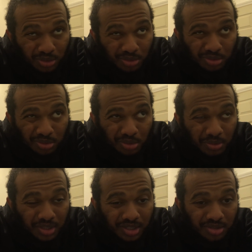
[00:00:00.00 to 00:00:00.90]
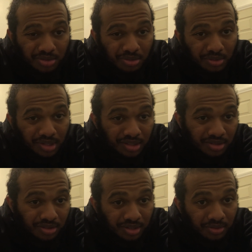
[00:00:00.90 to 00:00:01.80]
two minutes.
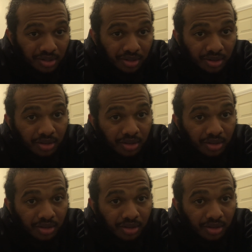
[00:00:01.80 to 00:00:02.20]
So anyway,